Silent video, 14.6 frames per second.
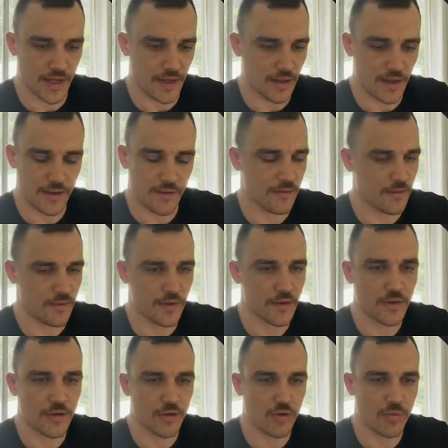eh? Like,
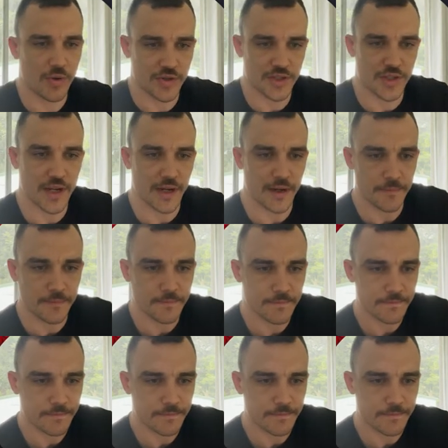almost none.